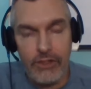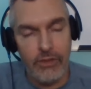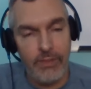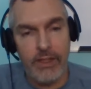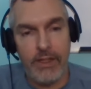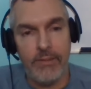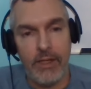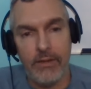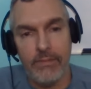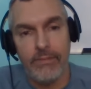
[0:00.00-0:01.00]
shoot me an
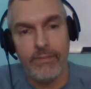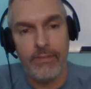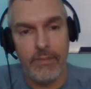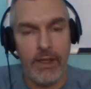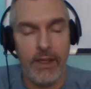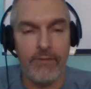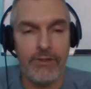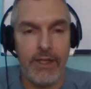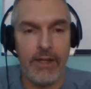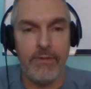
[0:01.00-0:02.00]
email and
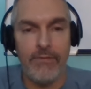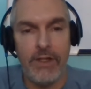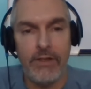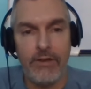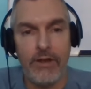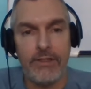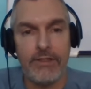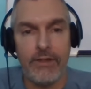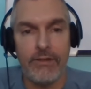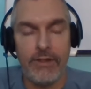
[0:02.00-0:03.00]
we'll set up a video
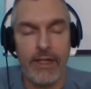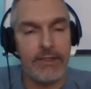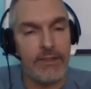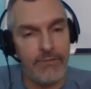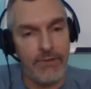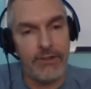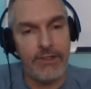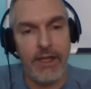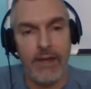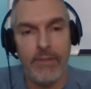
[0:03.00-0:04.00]
consult. That's the
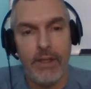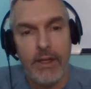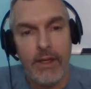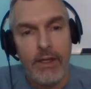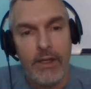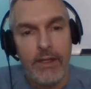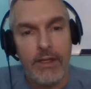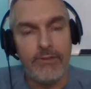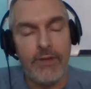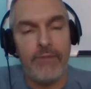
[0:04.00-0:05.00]
first step,
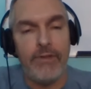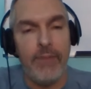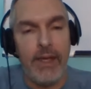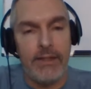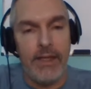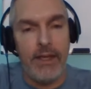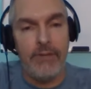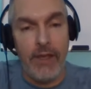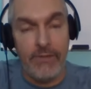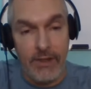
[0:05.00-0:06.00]
because we have to
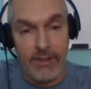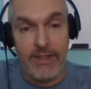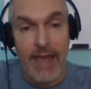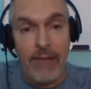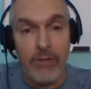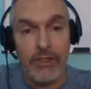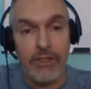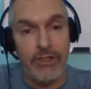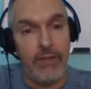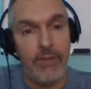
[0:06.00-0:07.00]
maintain, we have to establish
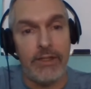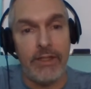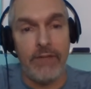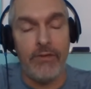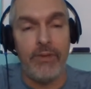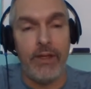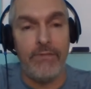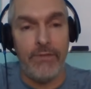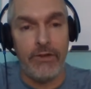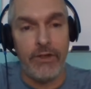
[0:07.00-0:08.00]
a geometric level
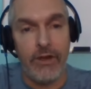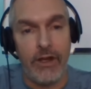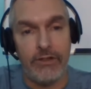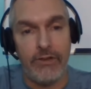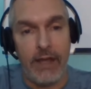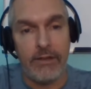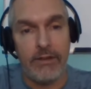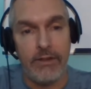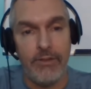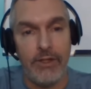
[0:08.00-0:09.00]
playing field of
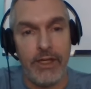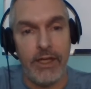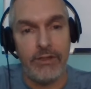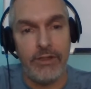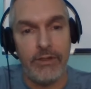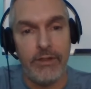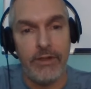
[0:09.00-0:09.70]
contract communication.